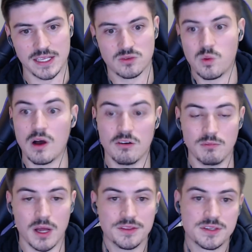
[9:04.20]
12
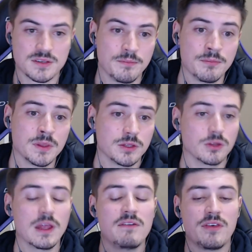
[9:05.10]
months,
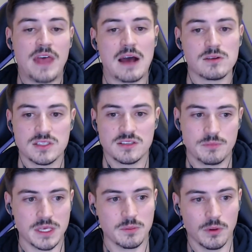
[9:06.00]
you'll have thousands of
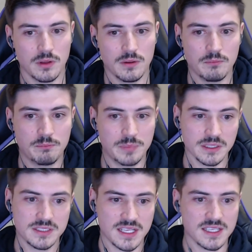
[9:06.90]
people
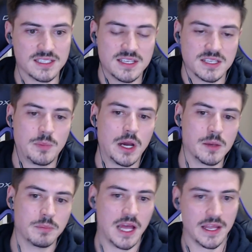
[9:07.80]
built into this
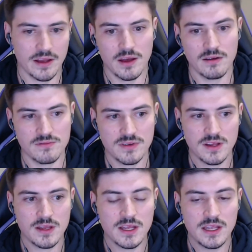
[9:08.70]
pipeline of
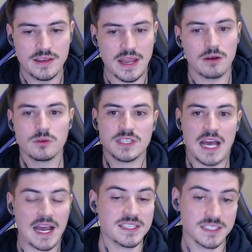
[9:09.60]
not only
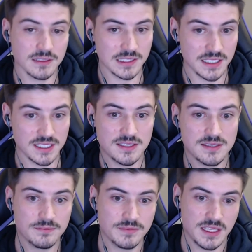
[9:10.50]
ideal
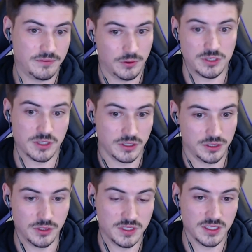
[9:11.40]
leads, if you're
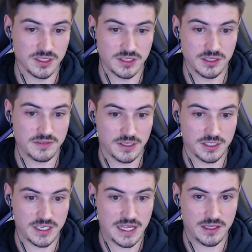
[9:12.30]
using the search
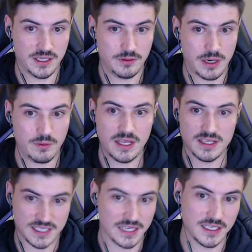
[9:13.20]
functionality the right way and
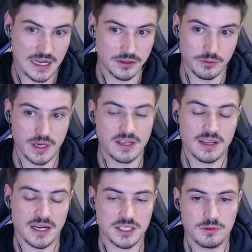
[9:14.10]
sending out the right
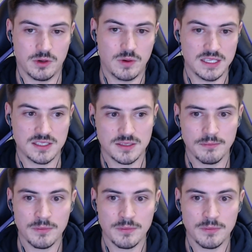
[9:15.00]
connection requests,